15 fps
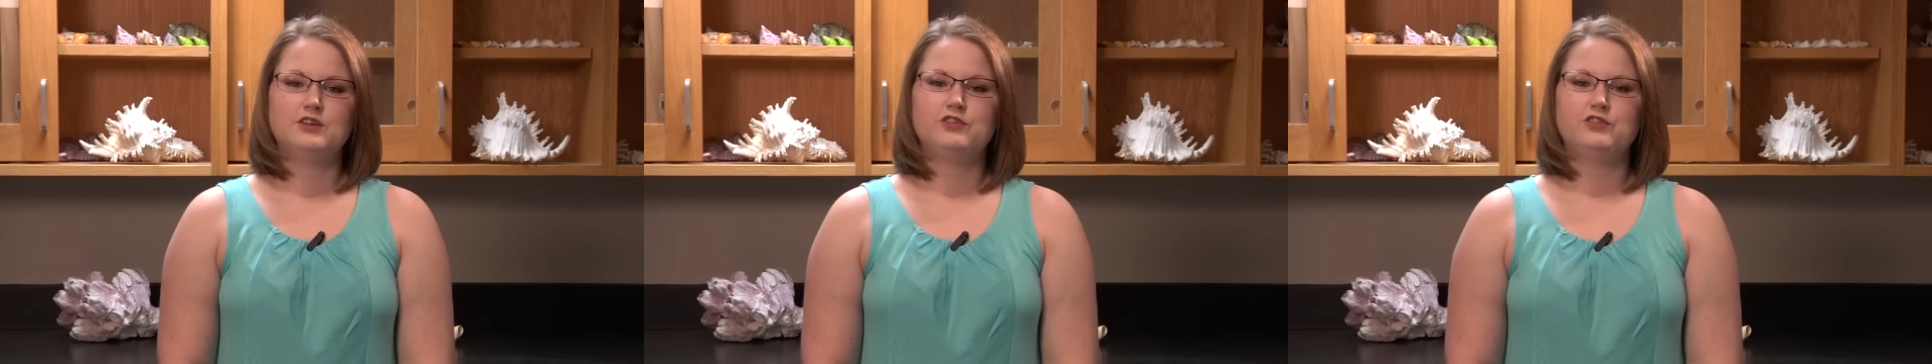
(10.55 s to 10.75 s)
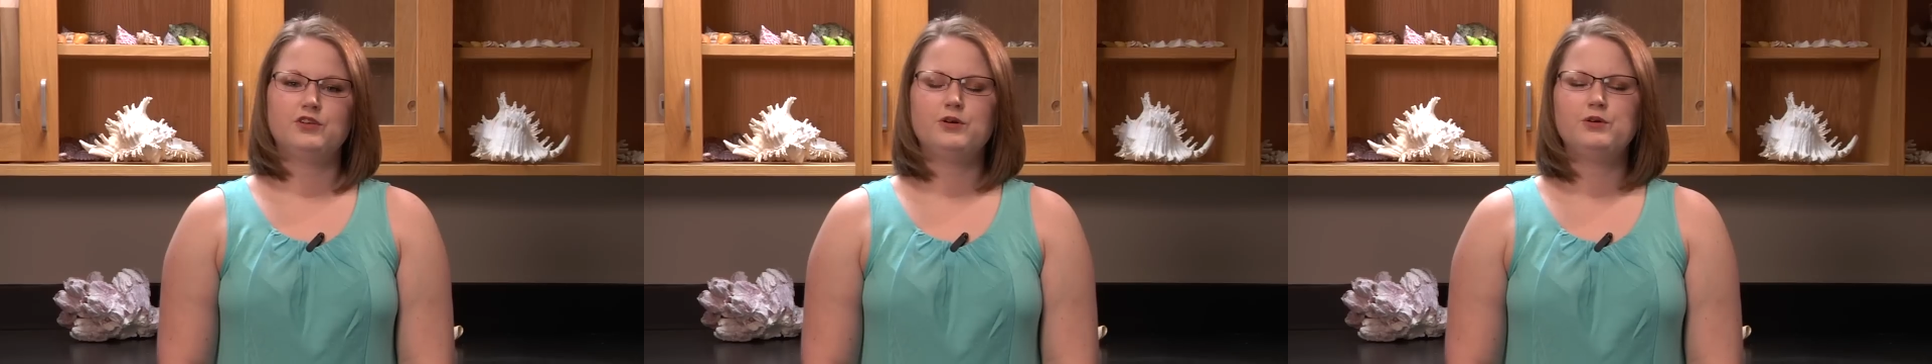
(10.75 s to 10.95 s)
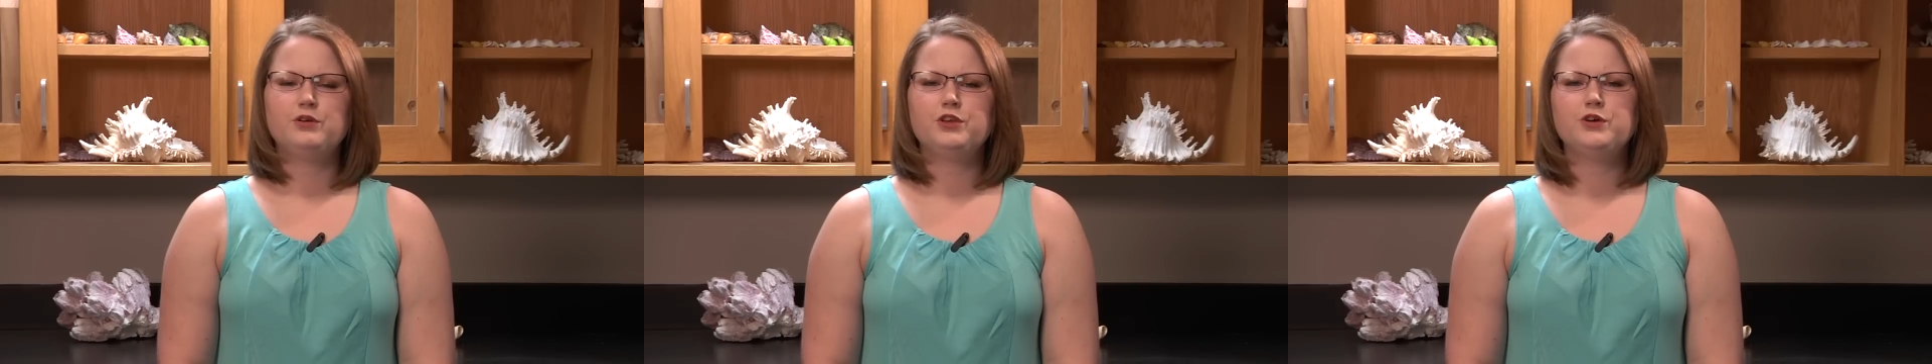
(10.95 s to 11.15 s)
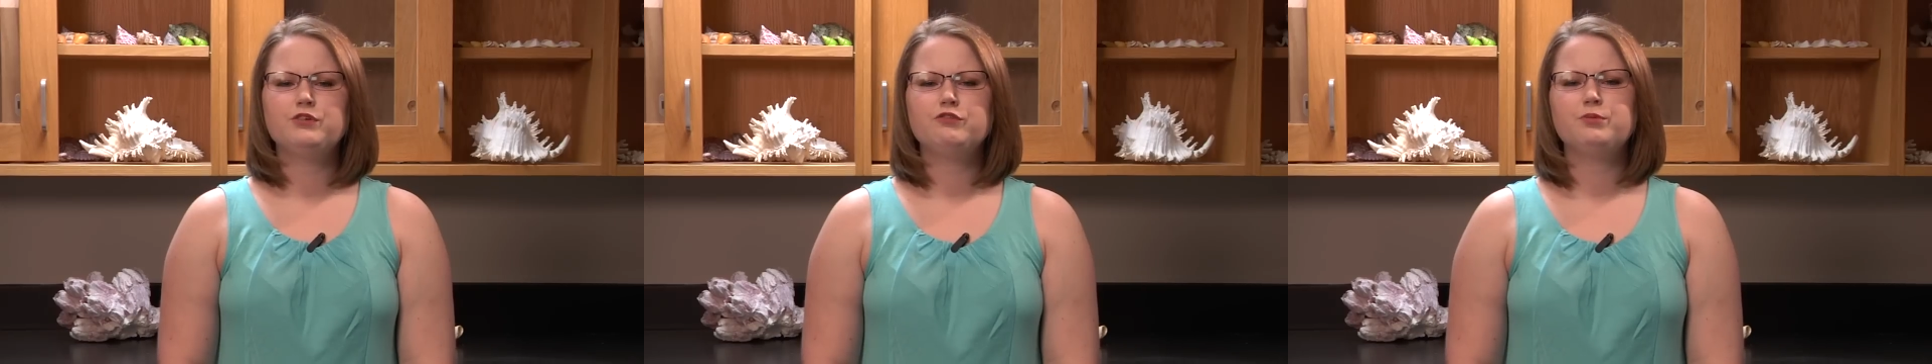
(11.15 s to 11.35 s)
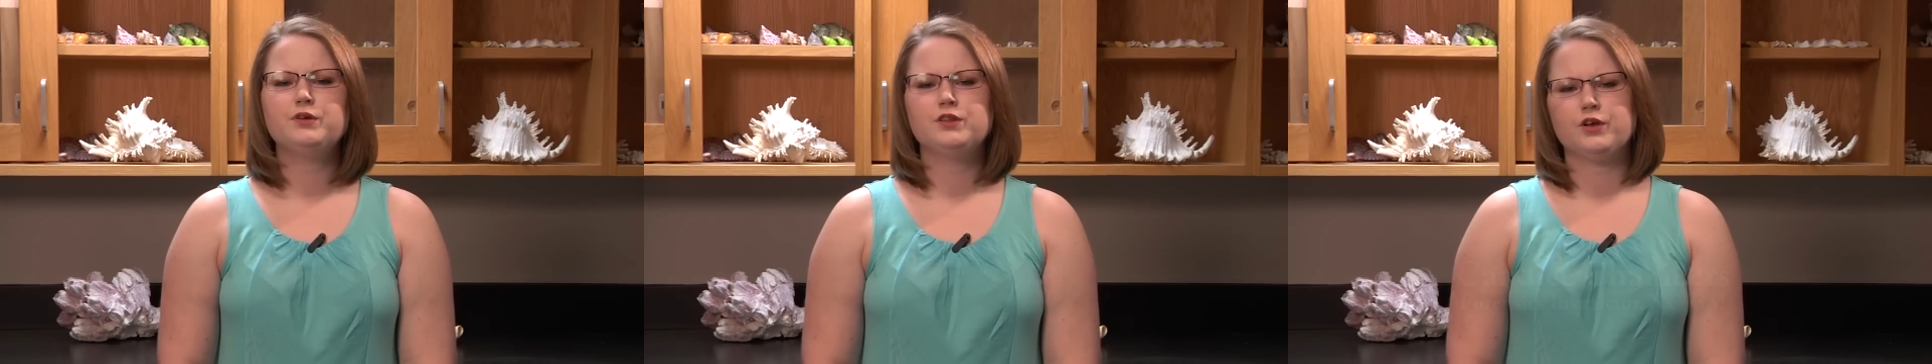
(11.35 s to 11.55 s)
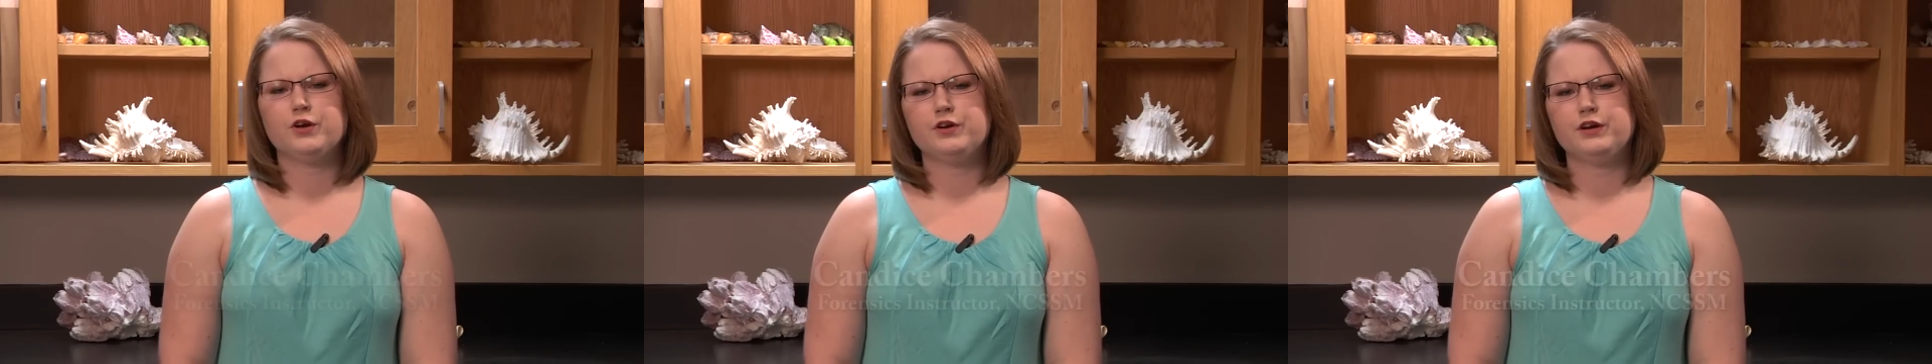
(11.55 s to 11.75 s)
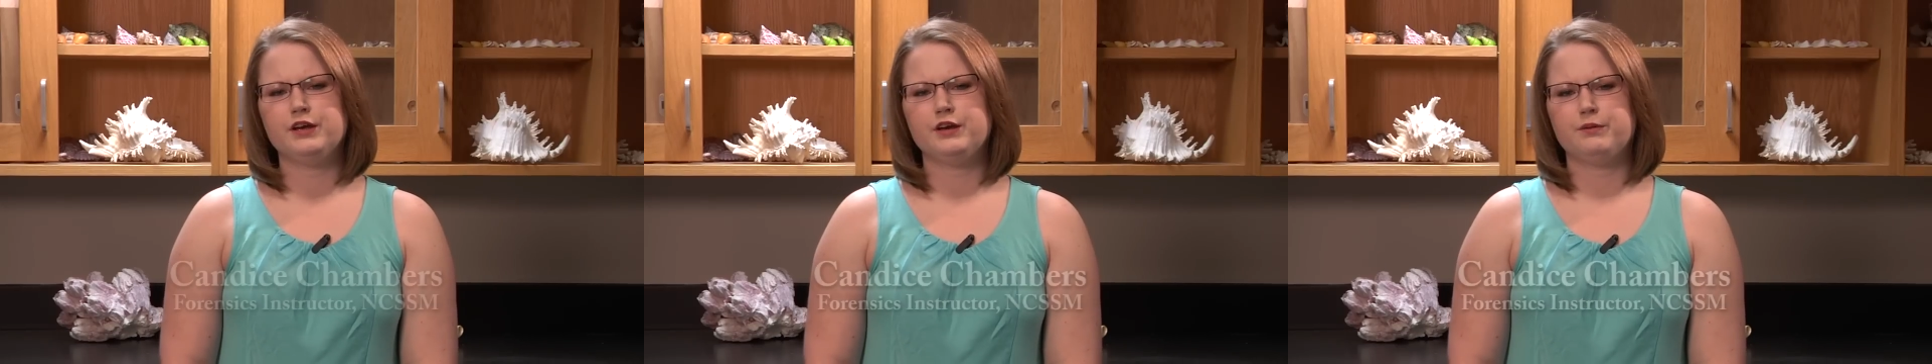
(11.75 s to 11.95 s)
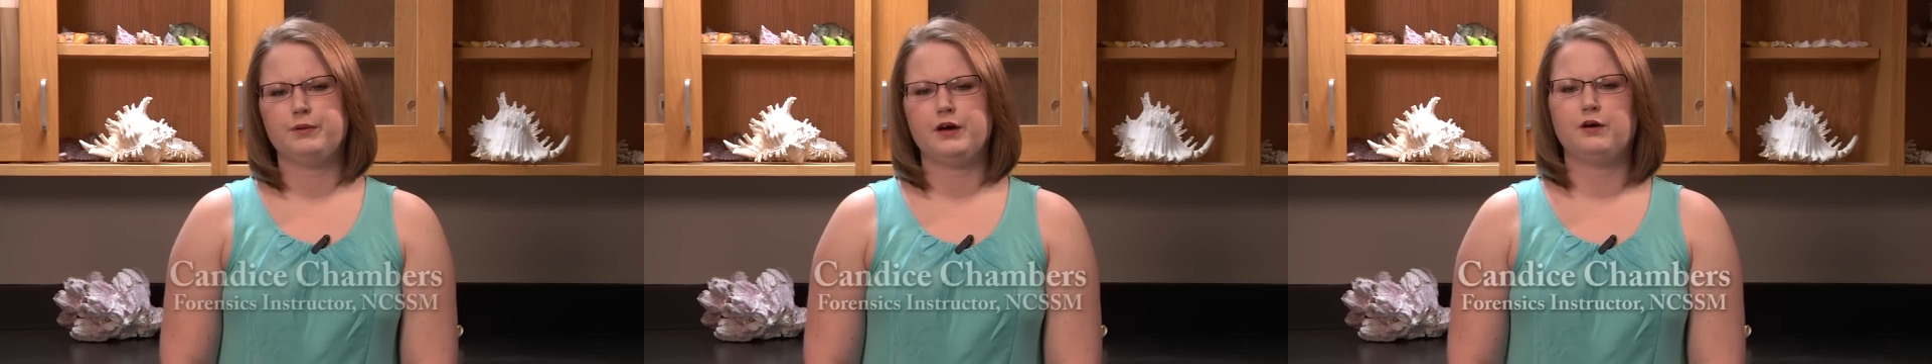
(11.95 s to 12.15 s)
So you have been
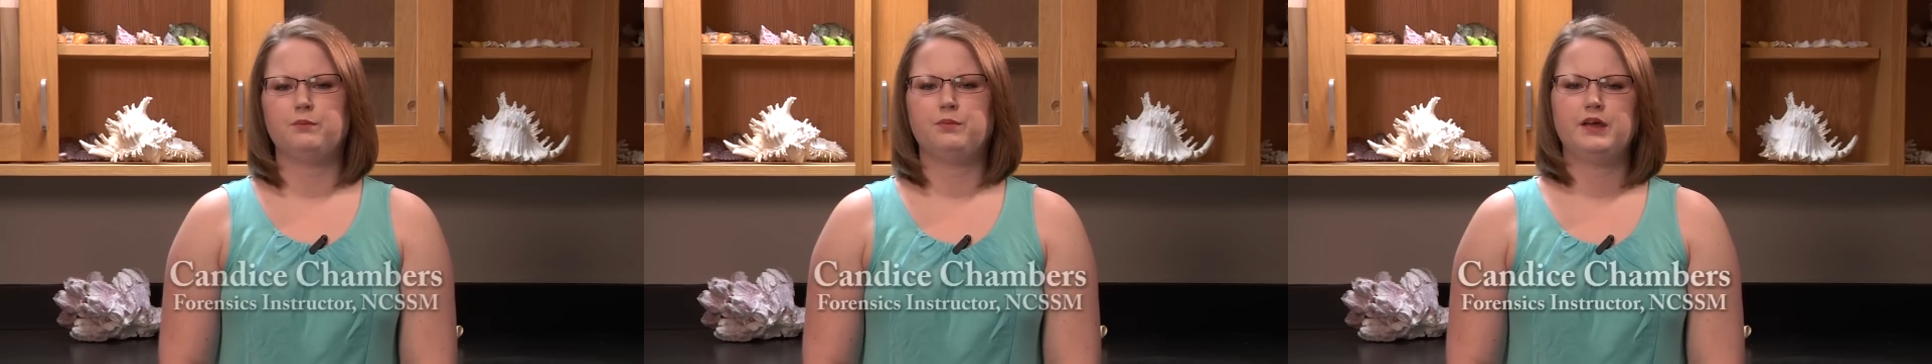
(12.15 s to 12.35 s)
learning about